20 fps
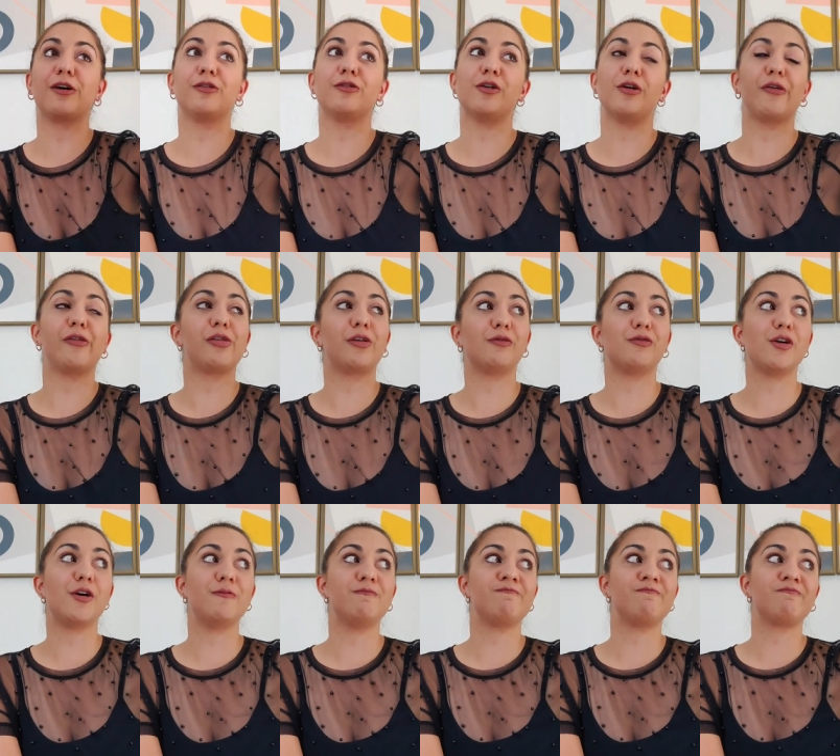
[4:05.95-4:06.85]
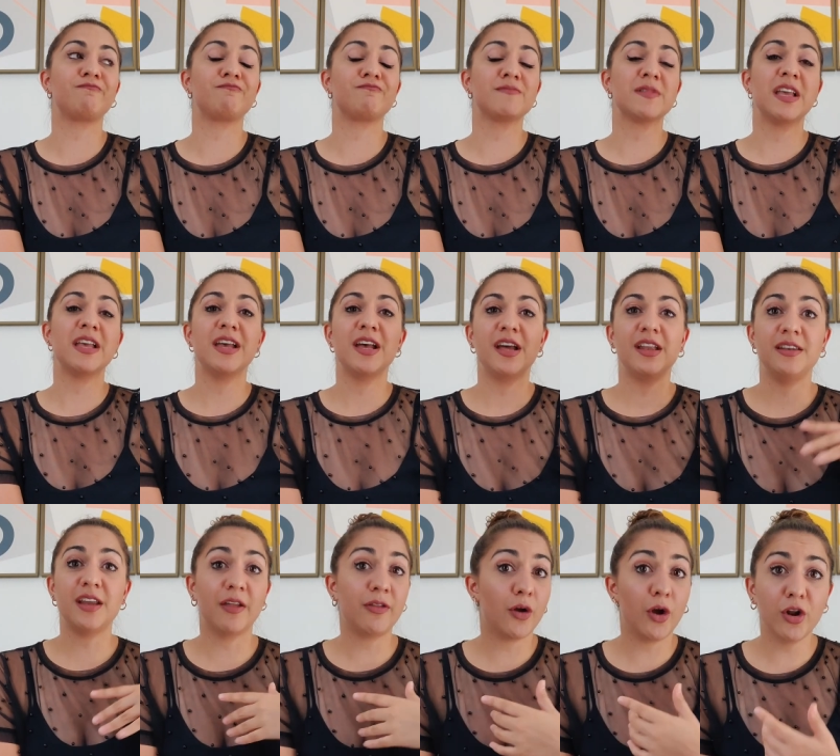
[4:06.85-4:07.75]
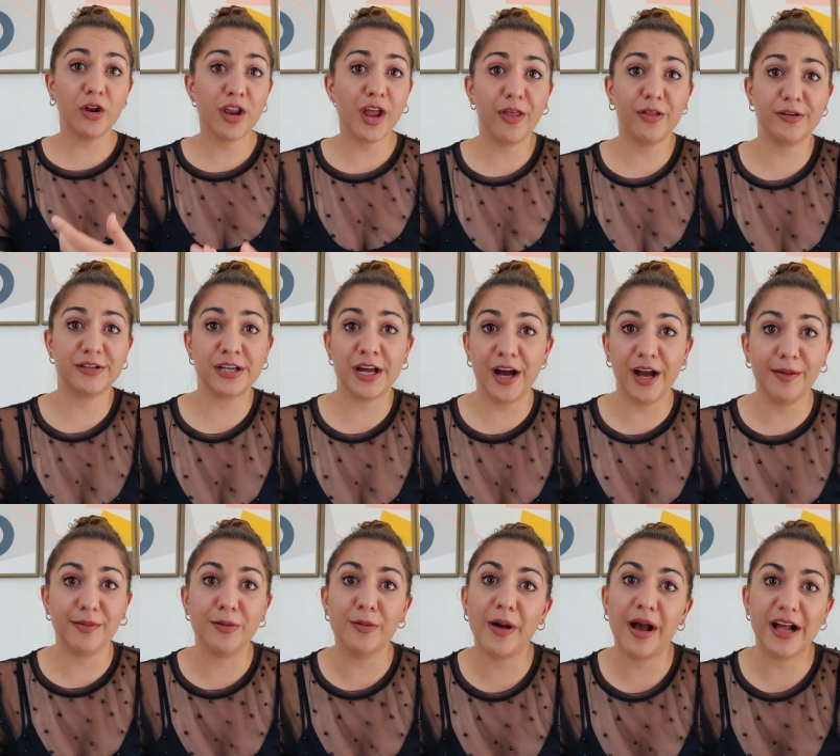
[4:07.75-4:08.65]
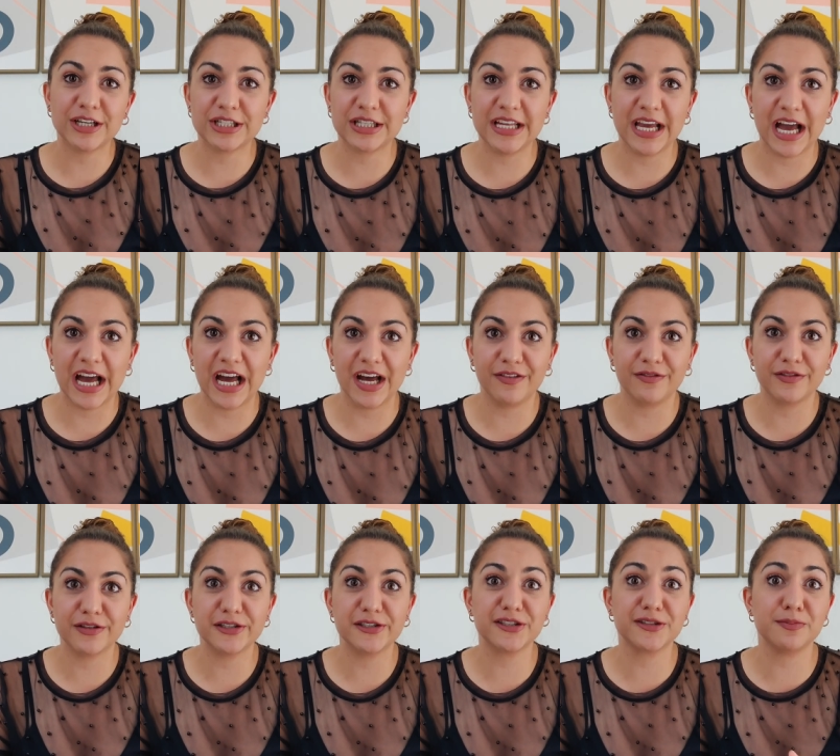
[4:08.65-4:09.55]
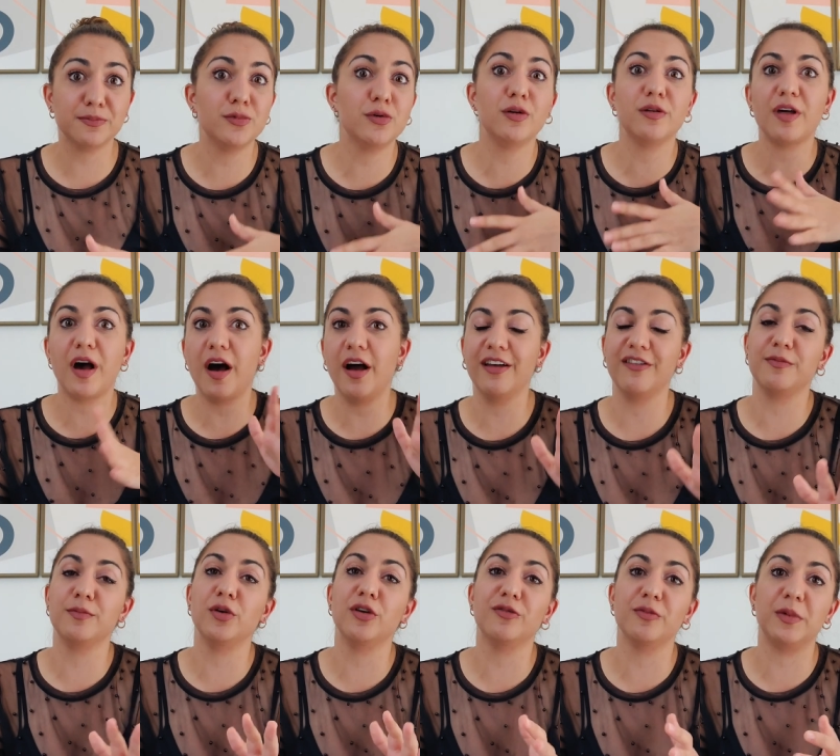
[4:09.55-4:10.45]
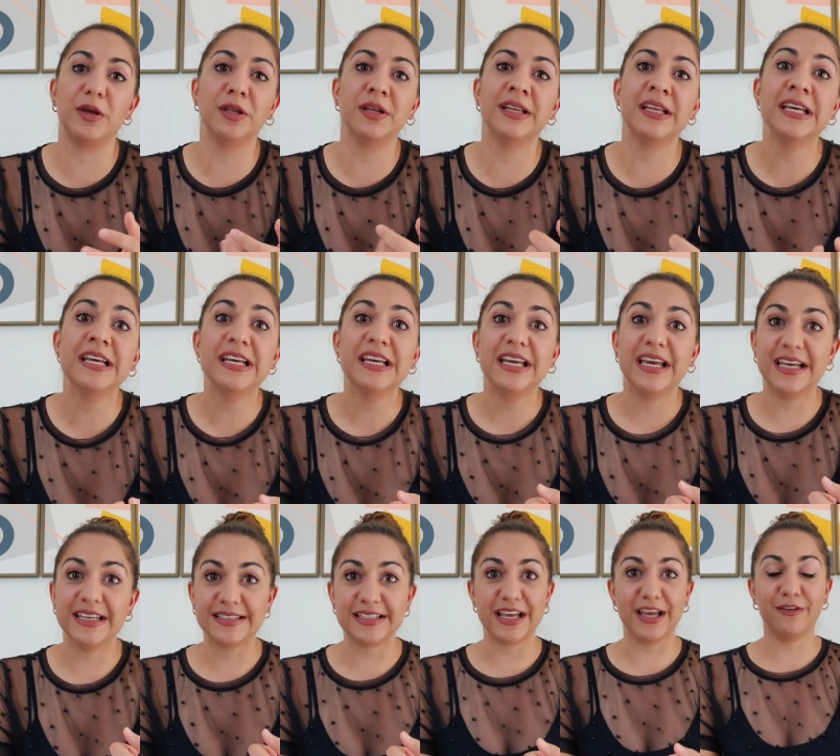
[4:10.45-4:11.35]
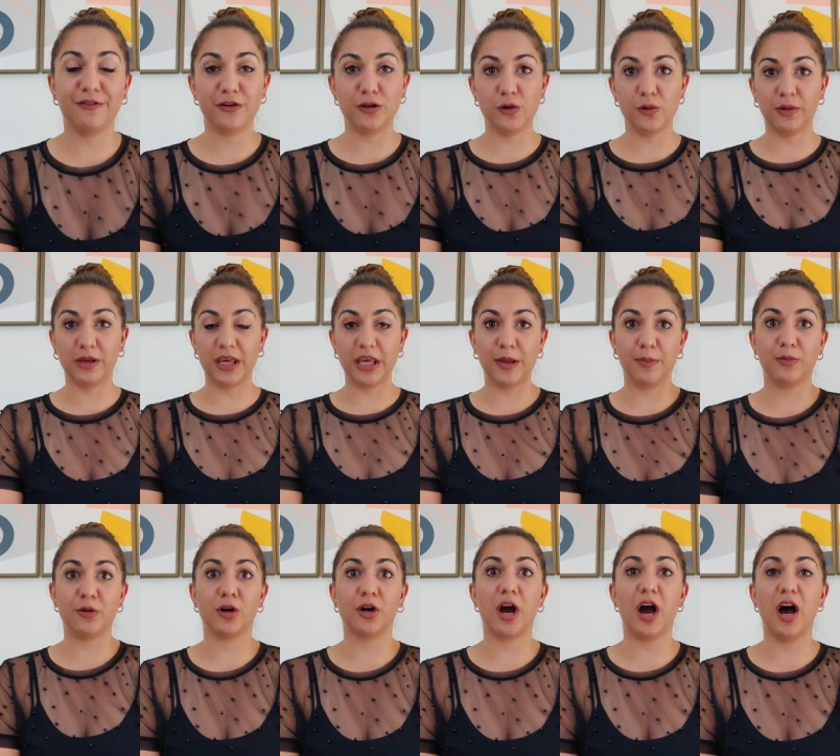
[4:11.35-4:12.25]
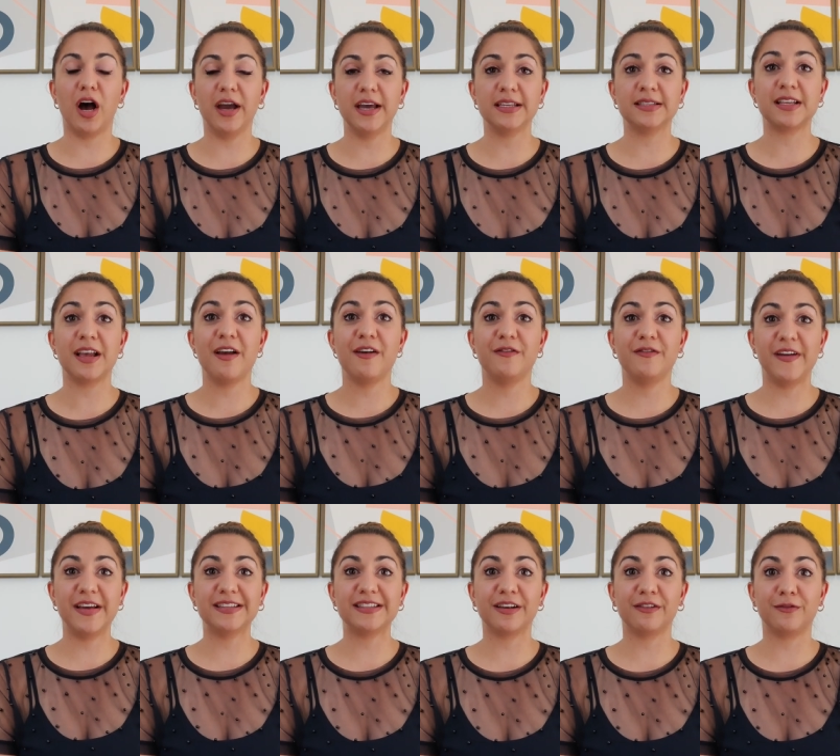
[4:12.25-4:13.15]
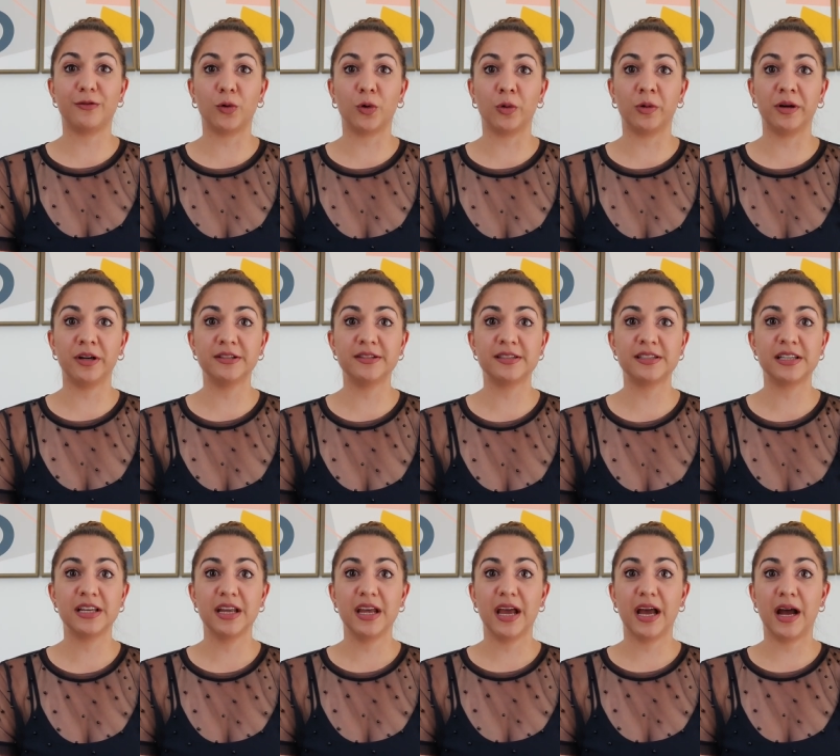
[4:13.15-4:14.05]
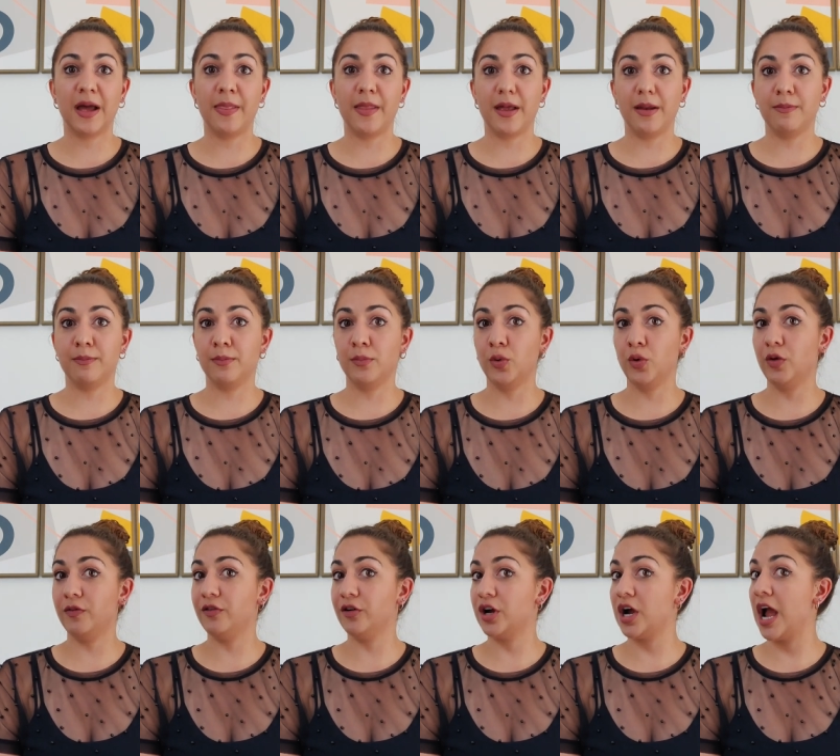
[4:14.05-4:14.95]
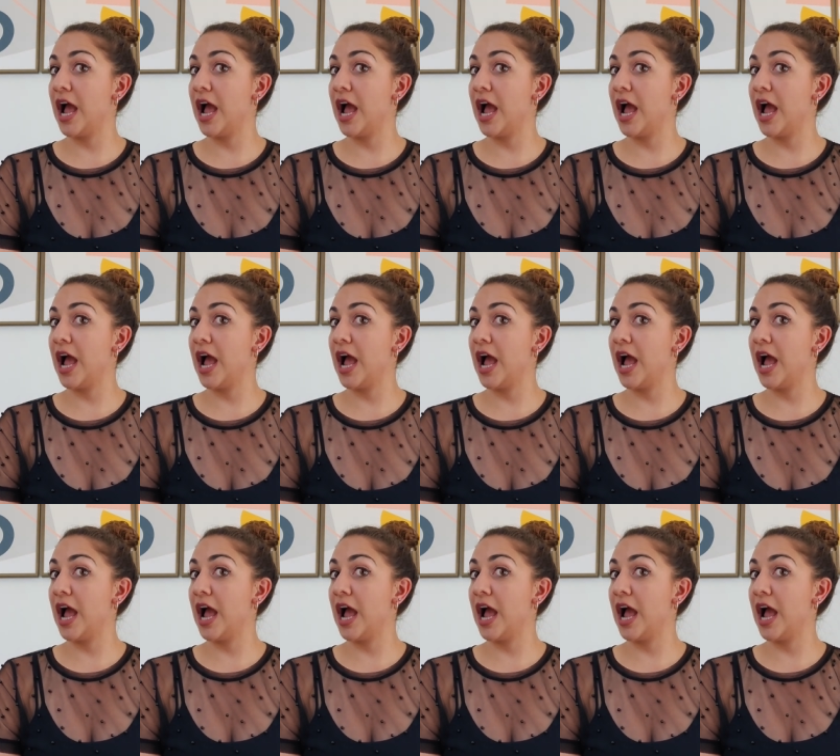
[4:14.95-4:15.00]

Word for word: across the room. Now, the only other time you actually have smooth eye movement is if you keep your eyes facing forwards and then move your